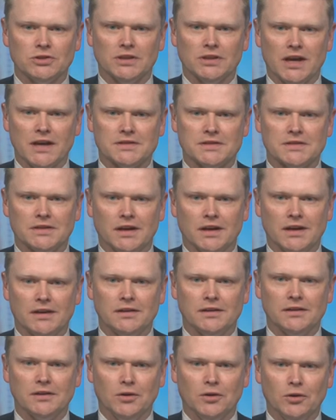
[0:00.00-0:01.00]
last
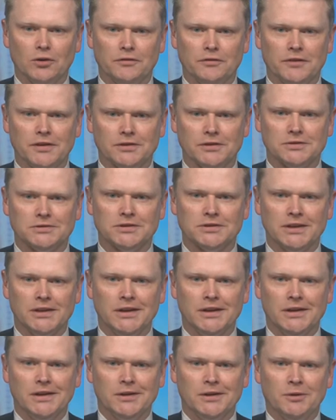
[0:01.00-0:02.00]
night in Caulfield,
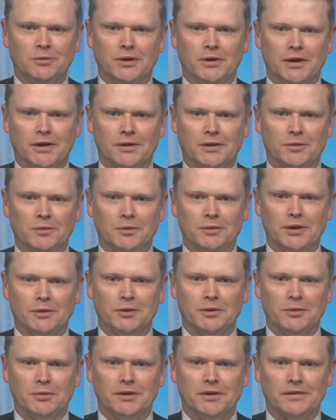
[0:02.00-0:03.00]
where we
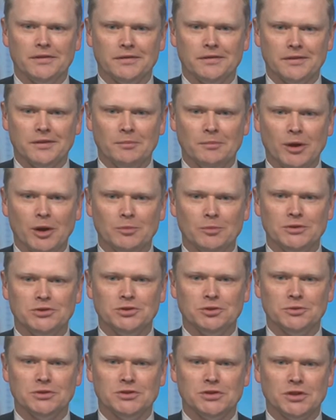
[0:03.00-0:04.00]
were with the Melbourne
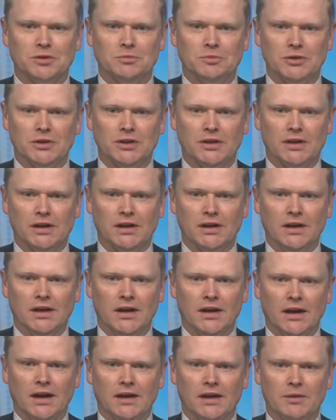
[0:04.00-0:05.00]
Jewish community,
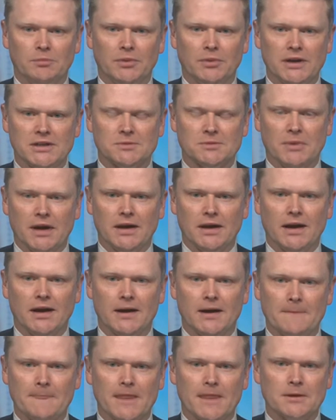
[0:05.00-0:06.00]
and it breaks my
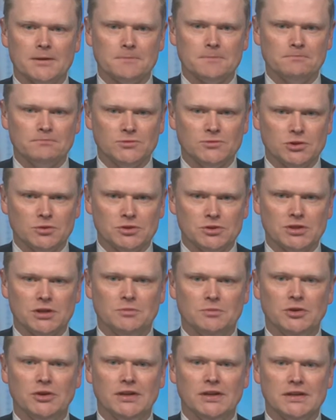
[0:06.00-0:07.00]
heart that the Jewish
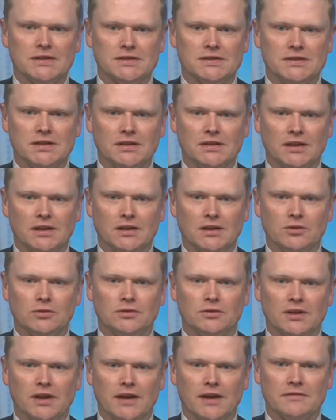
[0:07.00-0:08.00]
community in Sydney
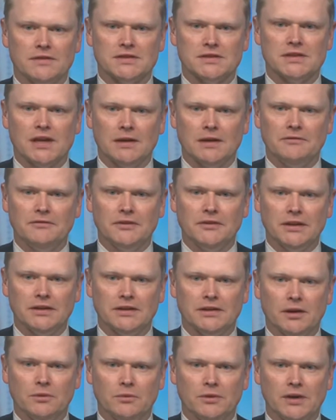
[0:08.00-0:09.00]
couldn't have the same
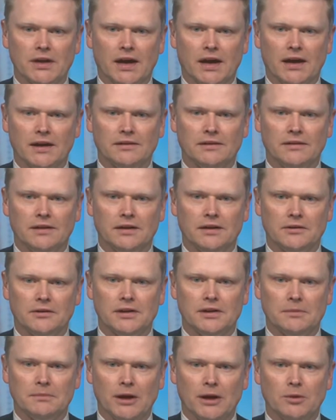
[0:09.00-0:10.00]
feeling that we had here
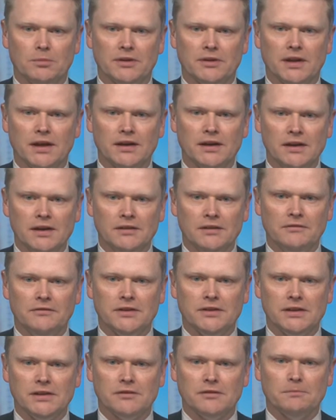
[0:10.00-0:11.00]
in Melbourne, that
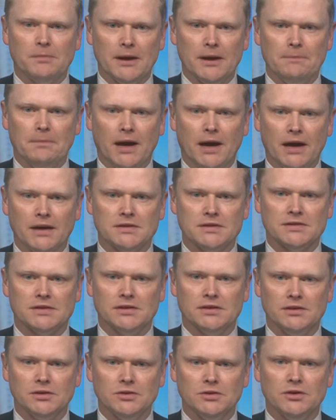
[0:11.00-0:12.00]
feeling of
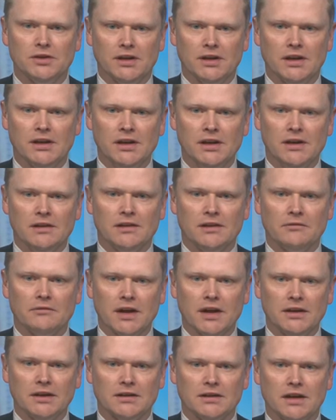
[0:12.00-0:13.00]
bipartisan unity that
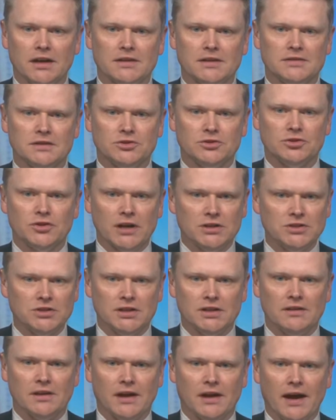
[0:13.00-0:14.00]
recognised the
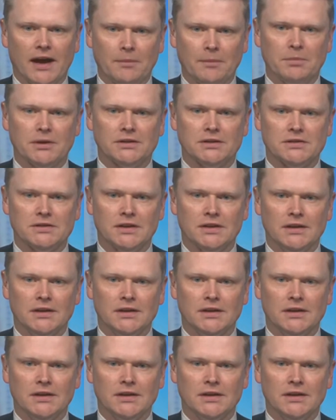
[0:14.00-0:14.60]
tragedy that happened.